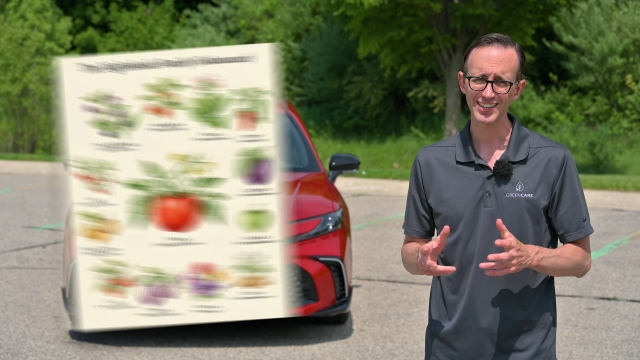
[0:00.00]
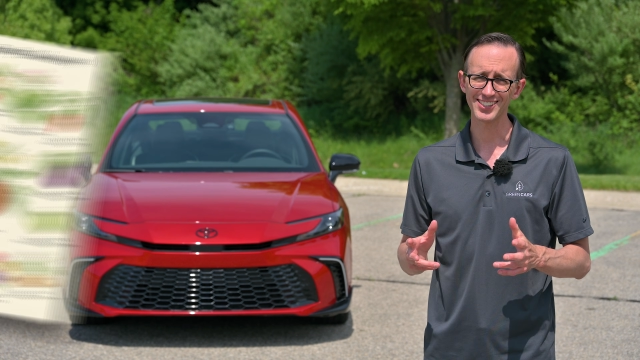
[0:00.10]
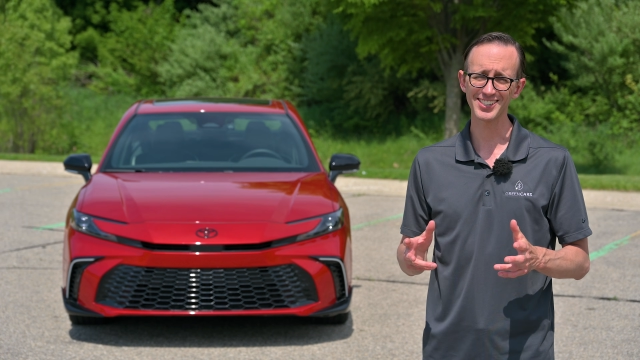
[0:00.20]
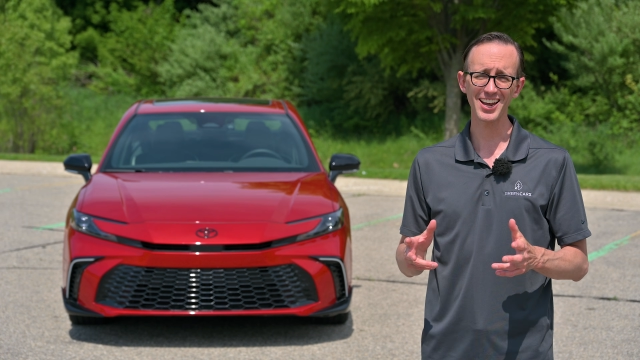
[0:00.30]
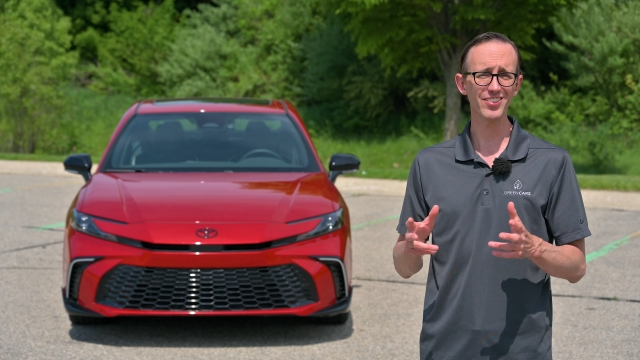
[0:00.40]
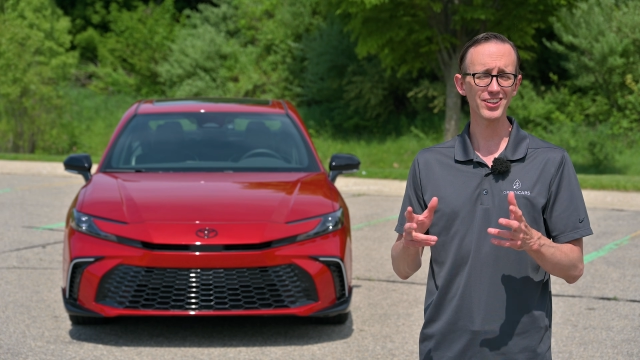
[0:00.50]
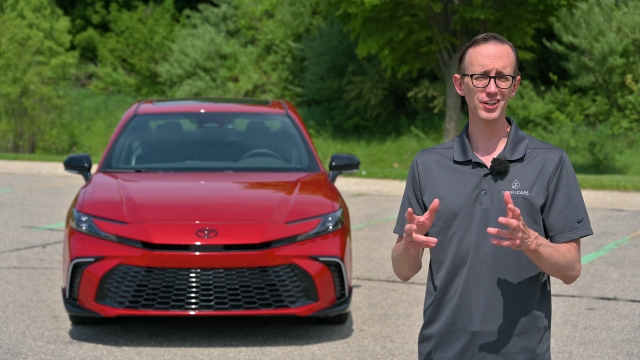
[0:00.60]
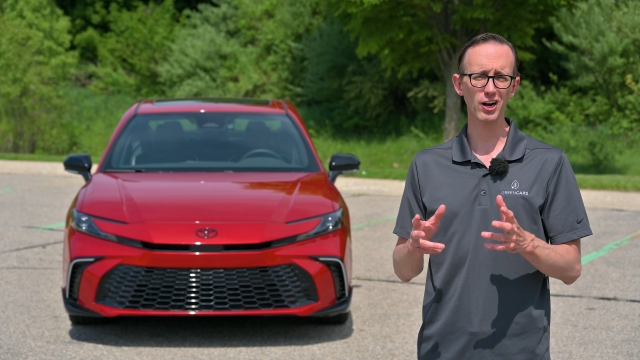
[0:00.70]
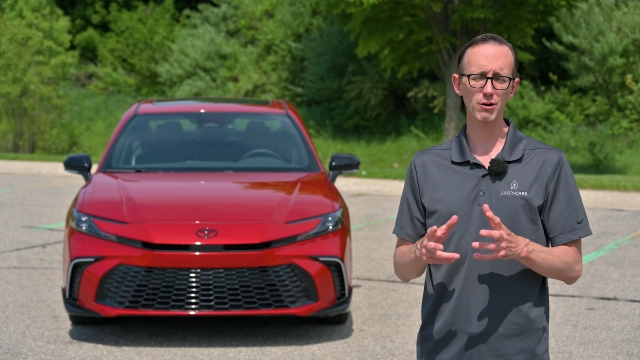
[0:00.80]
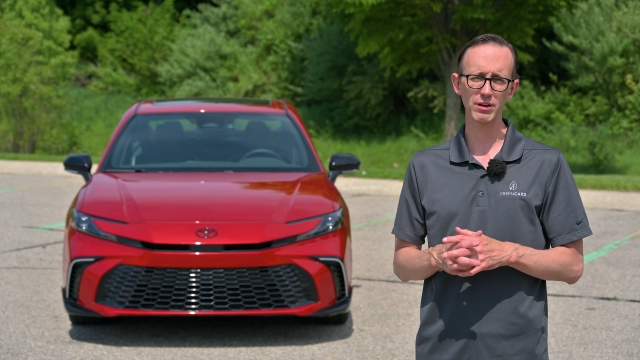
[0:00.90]
Instead, this
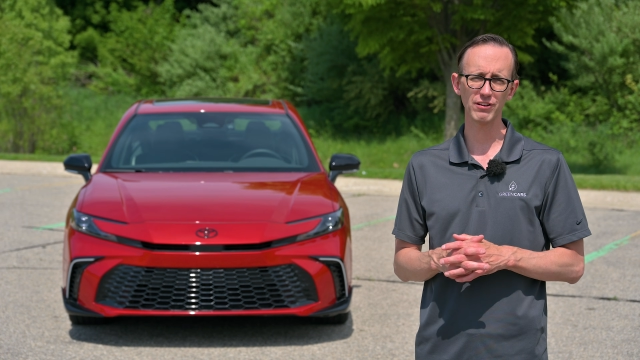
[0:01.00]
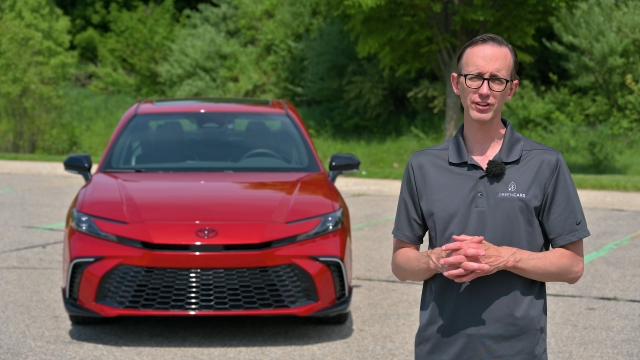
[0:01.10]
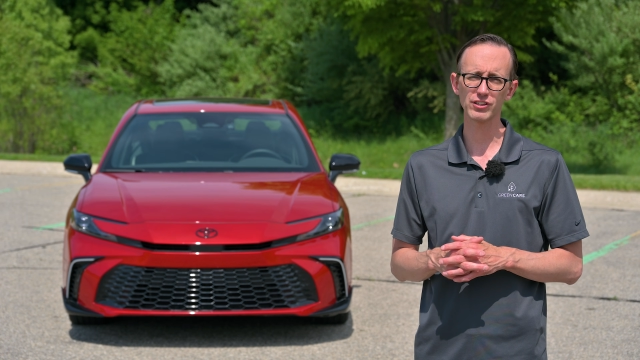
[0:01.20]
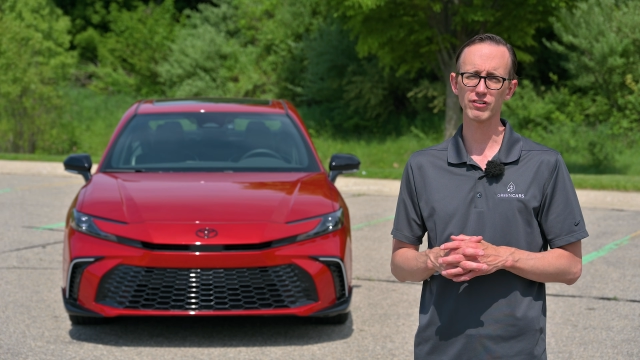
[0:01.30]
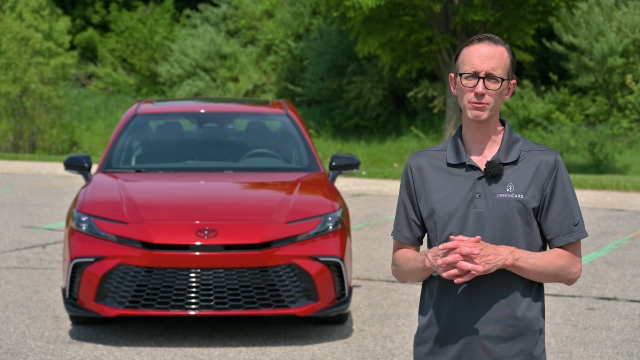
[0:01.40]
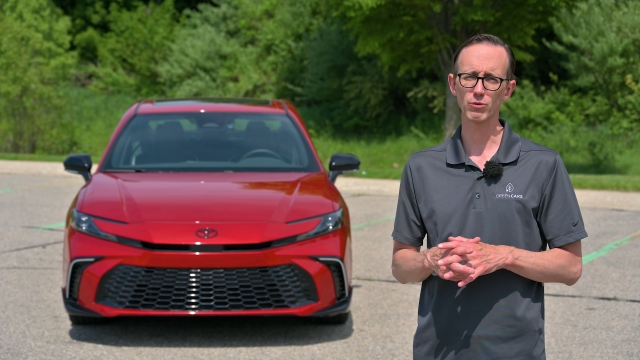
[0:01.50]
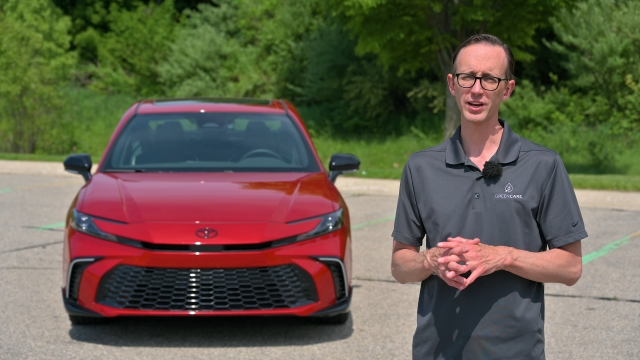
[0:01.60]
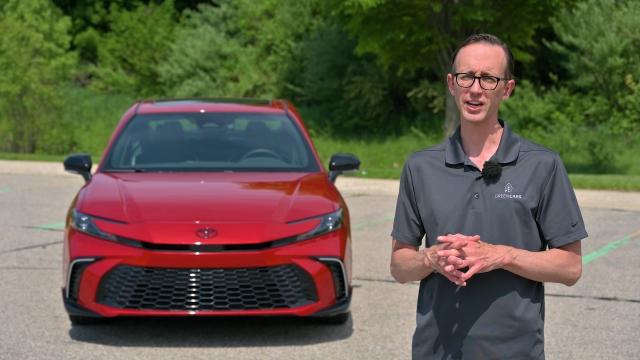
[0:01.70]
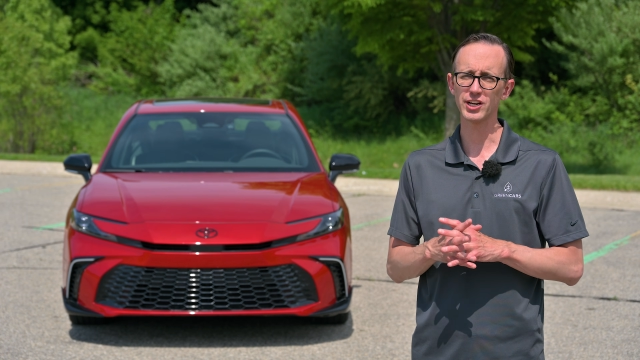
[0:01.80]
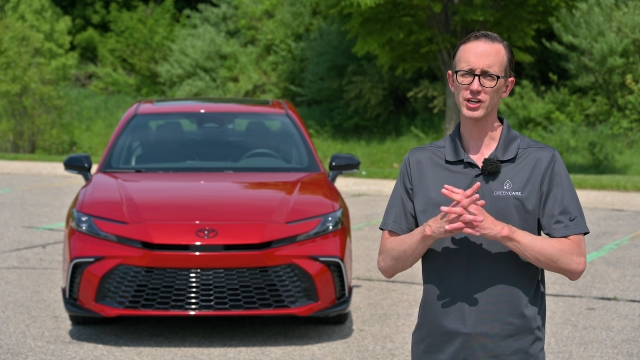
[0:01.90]
car benefits from a
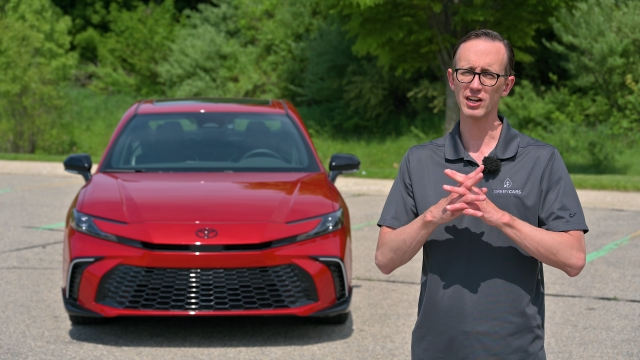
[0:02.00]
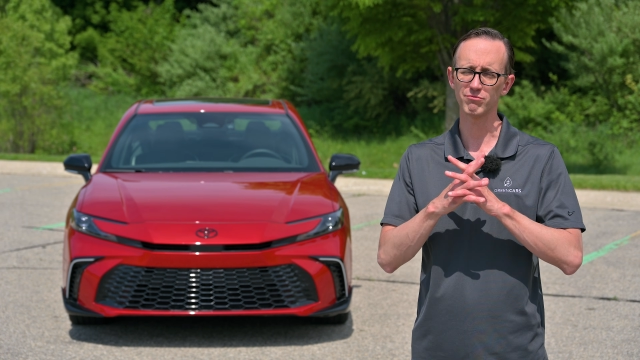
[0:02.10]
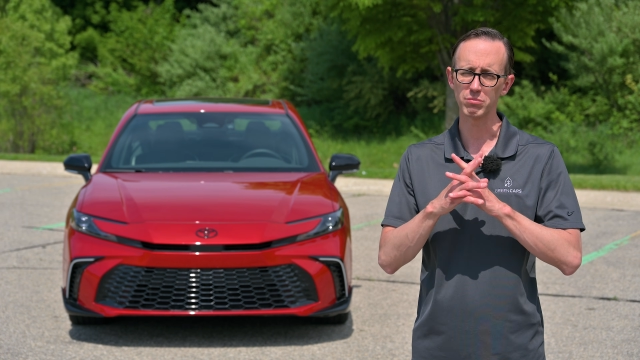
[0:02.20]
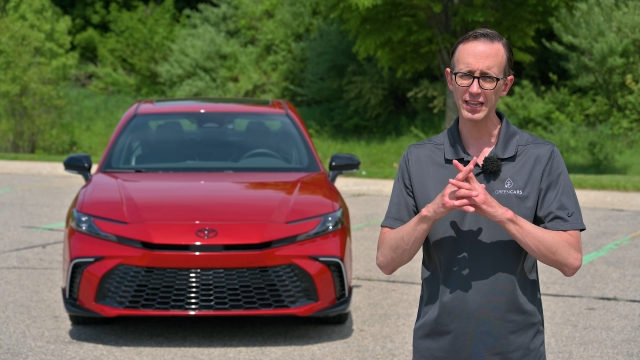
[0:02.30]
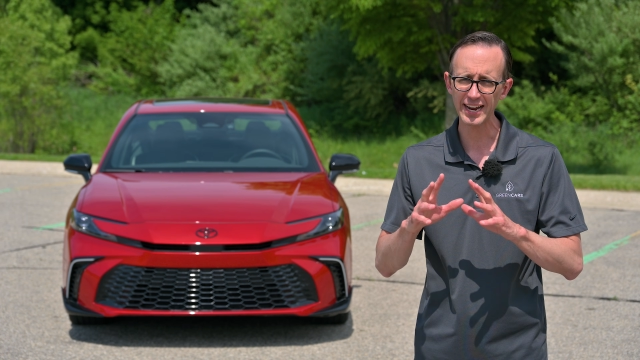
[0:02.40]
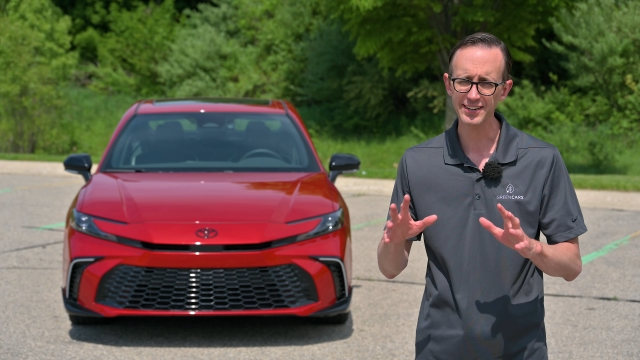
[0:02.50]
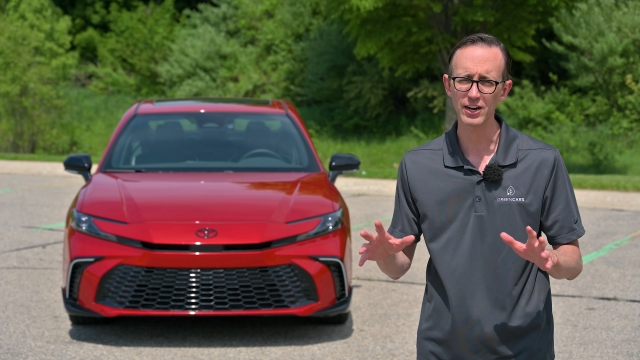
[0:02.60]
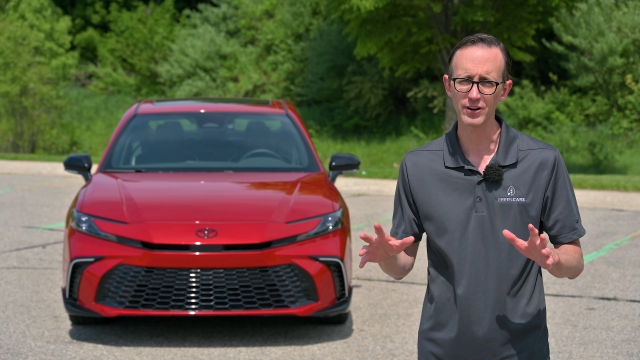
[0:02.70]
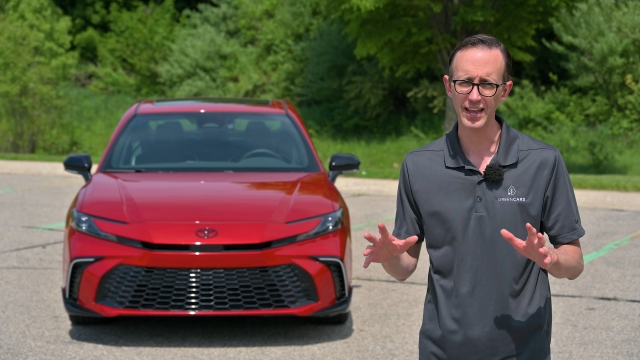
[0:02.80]
range of blacked out